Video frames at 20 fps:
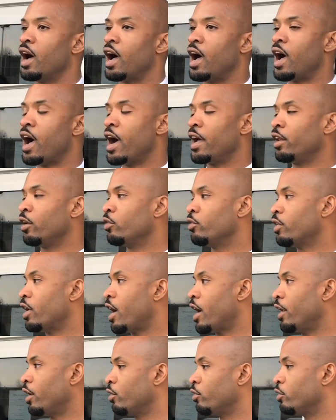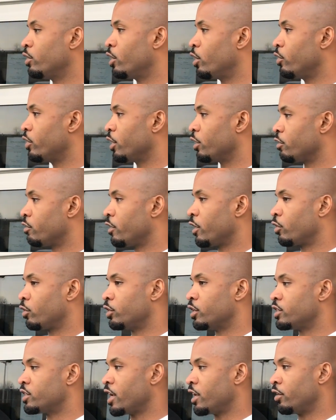I don't know that a federal
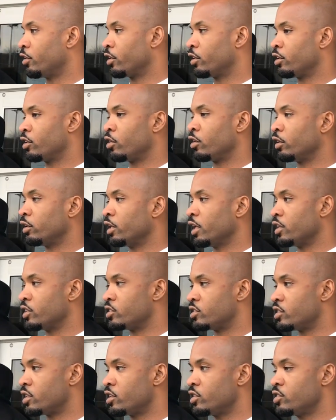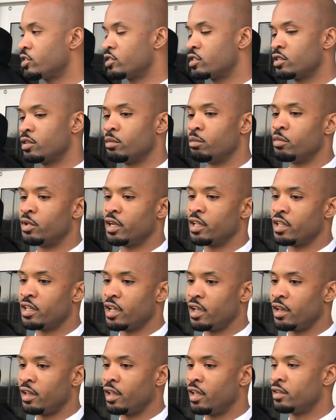detainer currently exists, but
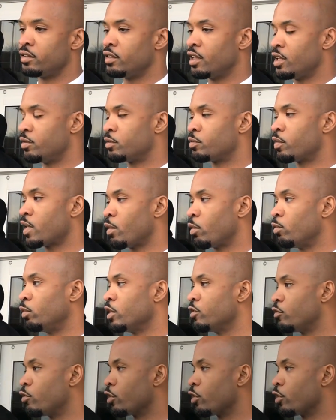again, it's probably